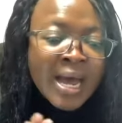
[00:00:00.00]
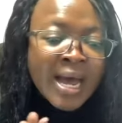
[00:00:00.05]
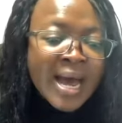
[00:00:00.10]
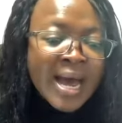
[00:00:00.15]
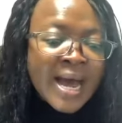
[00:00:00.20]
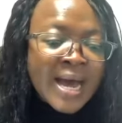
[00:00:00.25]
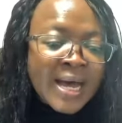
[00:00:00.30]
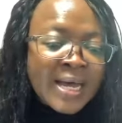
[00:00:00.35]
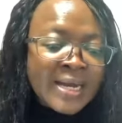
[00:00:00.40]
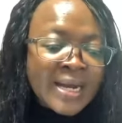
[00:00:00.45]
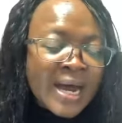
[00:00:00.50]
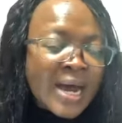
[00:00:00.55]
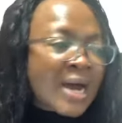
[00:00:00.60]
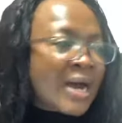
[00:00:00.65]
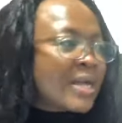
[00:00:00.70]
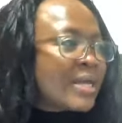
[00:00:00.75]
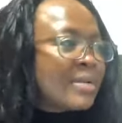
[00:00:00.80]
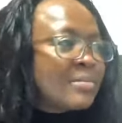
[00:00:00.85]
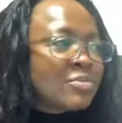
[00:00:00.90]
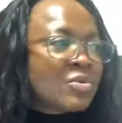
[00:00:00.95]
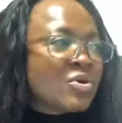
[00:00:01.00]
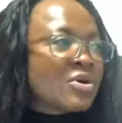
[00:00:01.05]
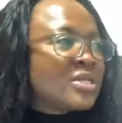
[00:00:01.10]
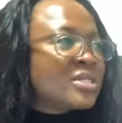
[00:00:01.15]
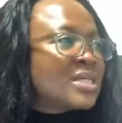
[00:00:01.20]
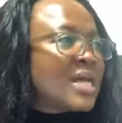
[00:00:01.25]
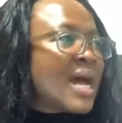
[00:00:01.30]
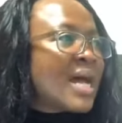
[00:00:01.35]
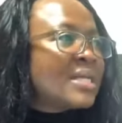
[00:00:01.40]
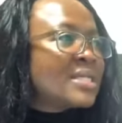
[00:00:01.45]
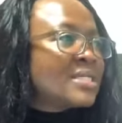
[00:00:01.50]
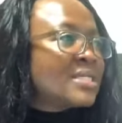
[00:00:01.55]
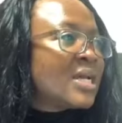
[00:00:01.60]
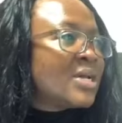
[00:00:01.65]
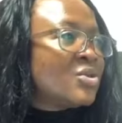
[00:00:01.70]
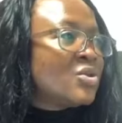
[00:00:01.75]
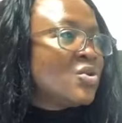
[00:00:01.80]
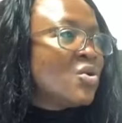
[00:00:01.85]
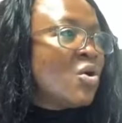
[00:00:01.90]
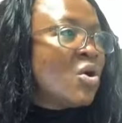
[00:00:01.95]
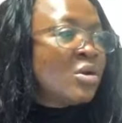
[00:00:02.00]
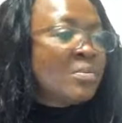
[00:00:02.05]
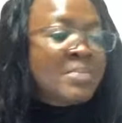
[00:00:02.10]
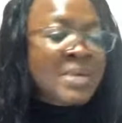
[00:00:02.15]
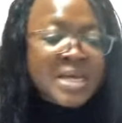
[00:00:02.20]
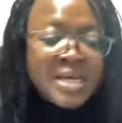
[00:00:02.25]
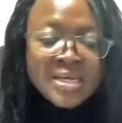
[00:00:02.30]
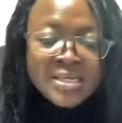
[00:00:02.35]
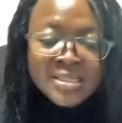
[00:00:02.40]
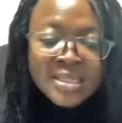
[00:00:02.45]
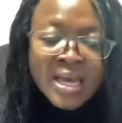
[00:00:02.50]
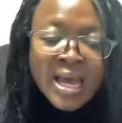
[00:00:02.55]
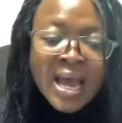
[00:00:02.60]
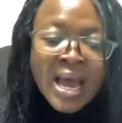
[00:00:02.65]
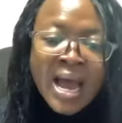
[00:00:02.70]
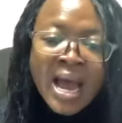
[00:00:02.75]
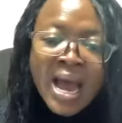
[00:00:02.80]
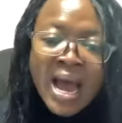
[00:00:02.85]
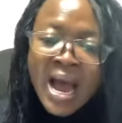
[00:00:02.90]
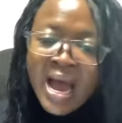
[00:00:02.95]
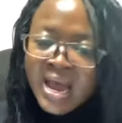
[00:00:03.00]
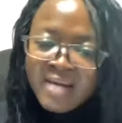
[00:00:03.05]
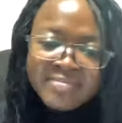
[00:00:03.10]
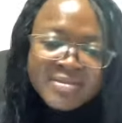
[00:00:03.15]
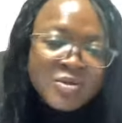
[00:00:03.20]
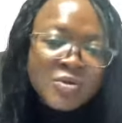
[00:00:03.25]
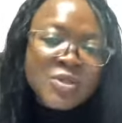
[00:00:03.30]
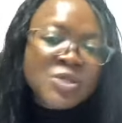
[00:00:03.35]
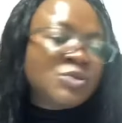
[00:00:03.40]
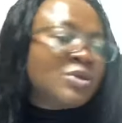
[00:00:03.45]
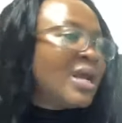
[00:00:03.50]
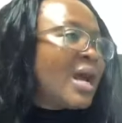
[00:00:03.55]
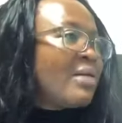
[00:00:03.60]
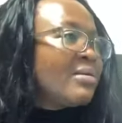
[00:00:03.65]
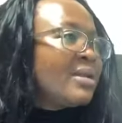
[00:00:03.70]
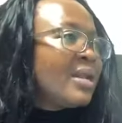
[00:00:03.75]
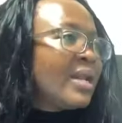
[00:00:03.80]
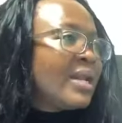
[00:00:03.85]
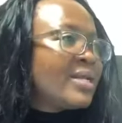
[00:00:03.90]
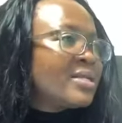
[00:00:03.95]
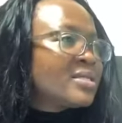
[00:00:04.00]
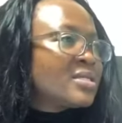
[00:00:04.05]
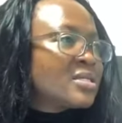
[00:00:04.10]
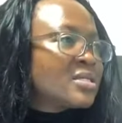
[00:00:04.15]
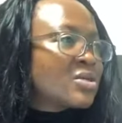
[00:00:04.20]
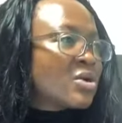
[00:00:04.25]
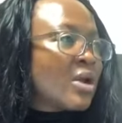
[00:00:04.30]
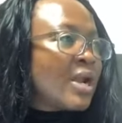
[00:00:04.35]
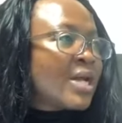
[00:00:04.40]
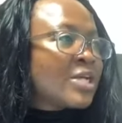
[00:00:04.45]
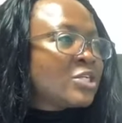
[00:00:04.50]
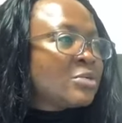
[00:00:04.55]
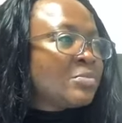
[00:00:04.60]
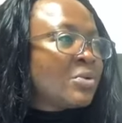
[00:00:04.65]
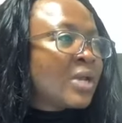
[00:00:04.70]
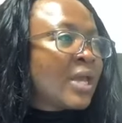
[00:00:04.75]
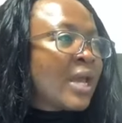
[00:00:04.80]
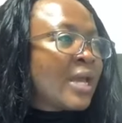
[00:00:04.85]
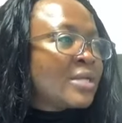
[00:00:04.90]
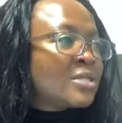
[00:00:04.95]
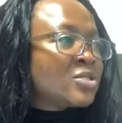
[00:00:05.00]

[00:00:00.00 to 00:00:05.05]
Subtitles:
And I am going to answer you all, because I have to go tweet out the link to the scholarship, okay?